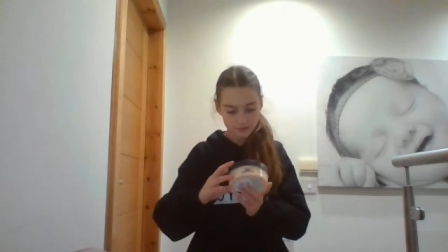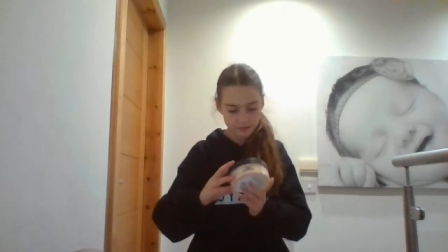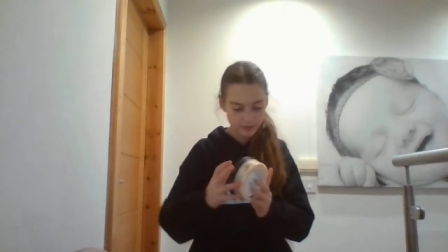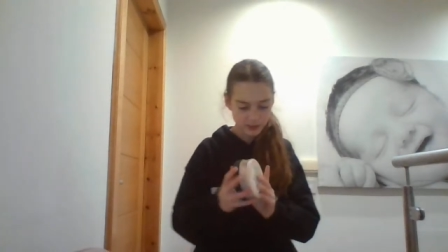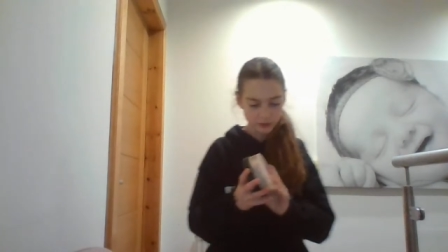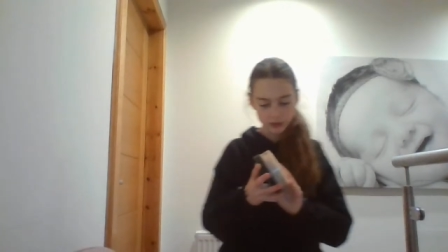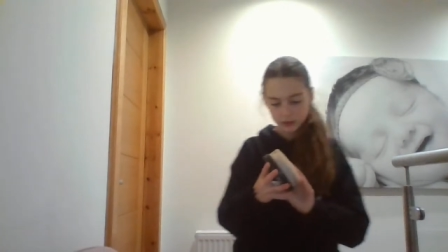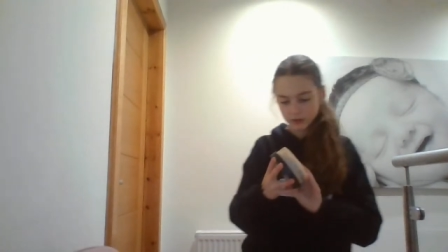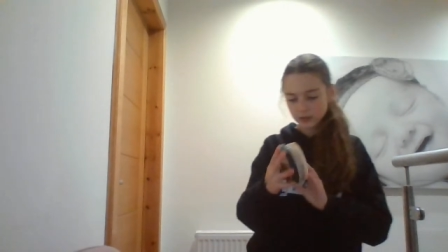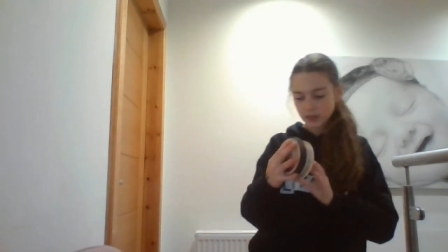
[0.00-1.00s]
I don't know
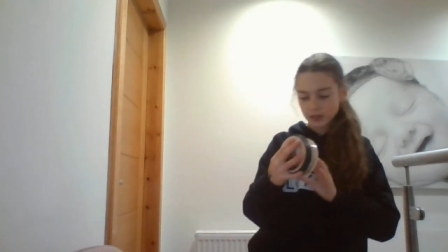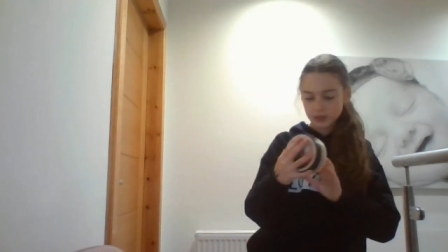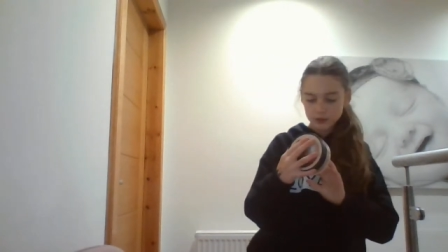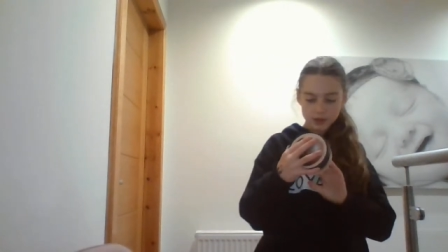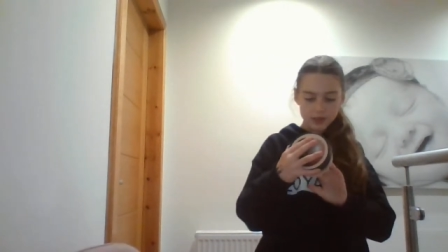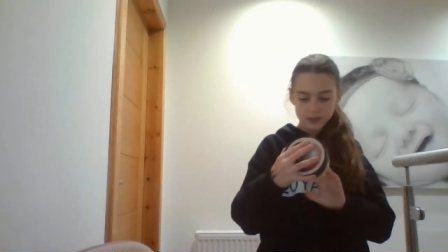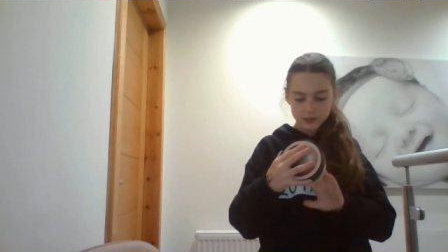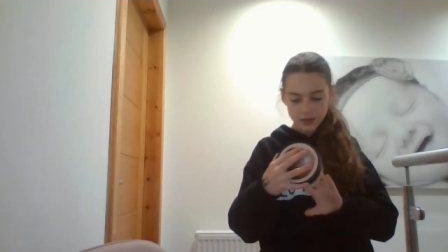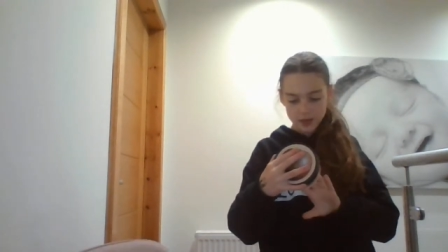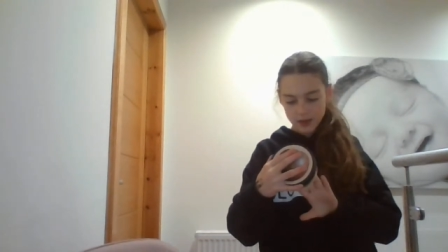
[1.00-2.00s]
it sounds,
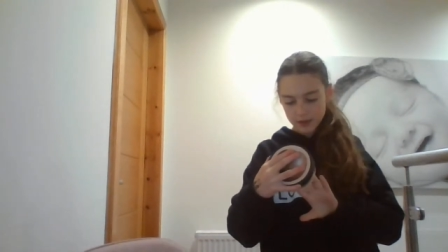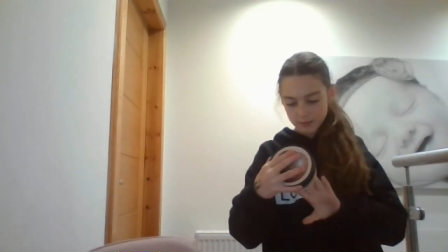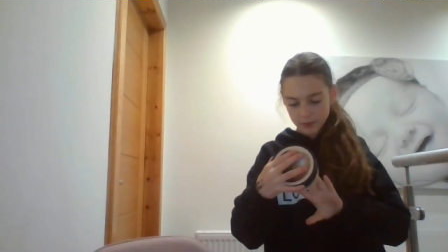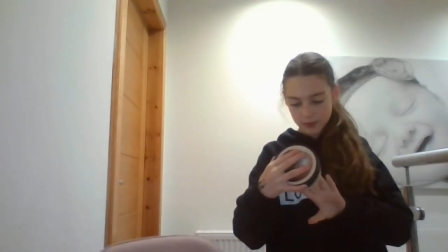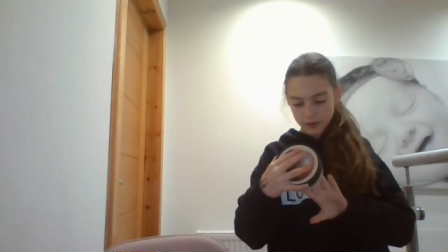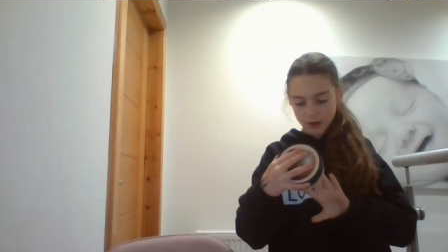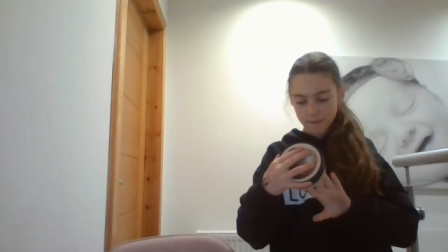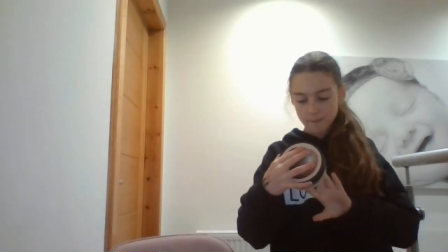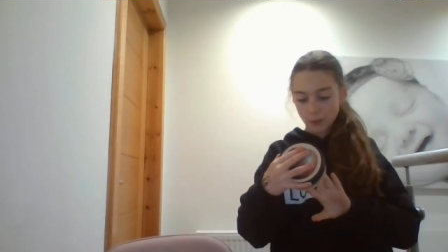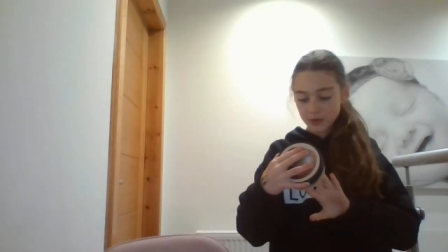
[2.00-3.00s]
it's a,
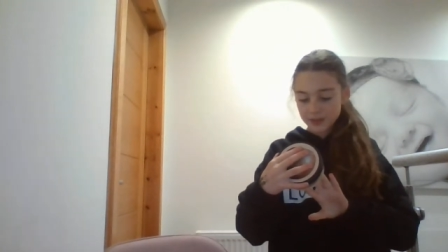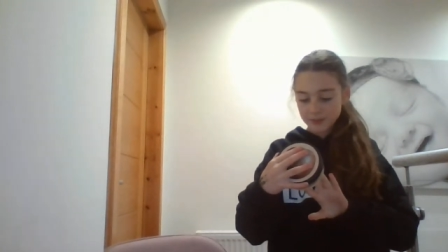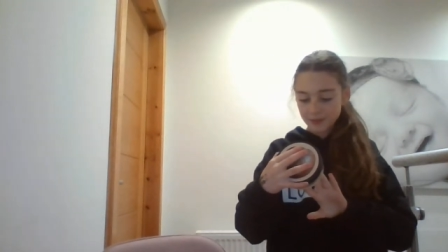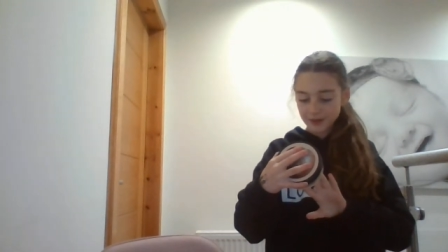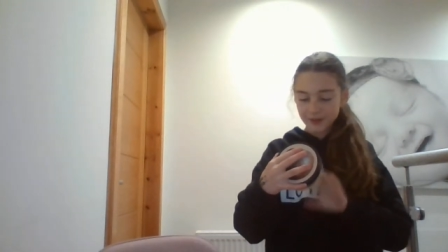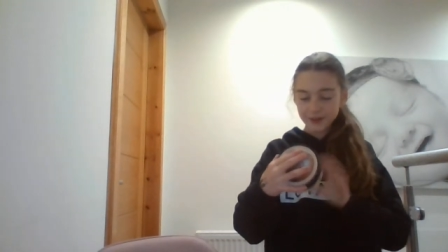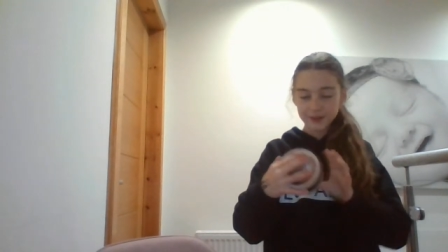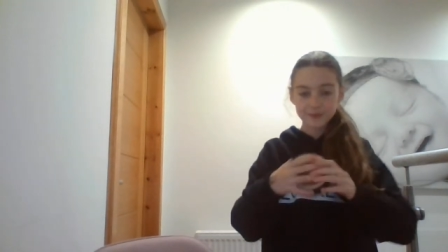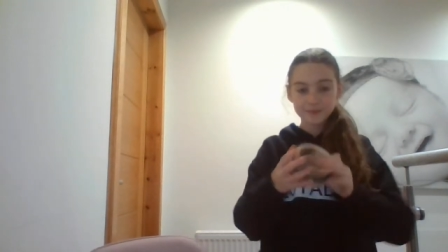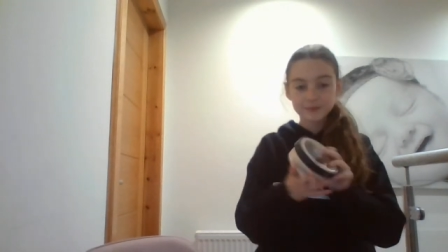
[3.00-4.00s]
body
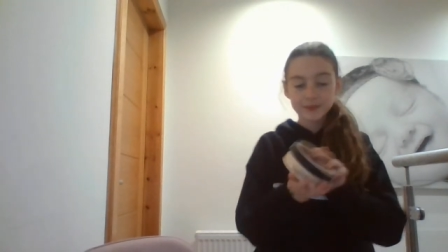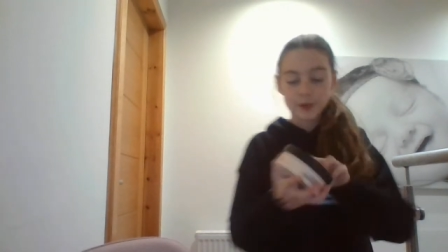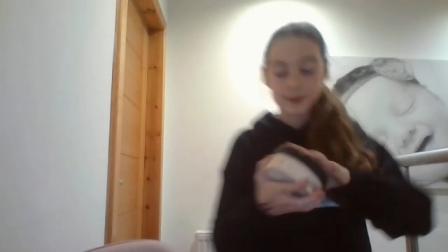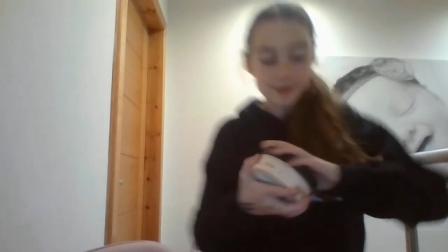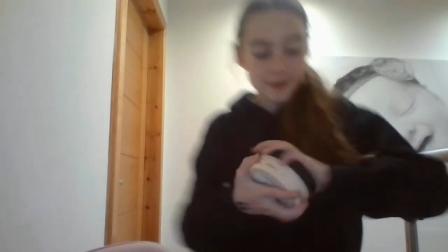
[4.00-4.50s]
butter. I want to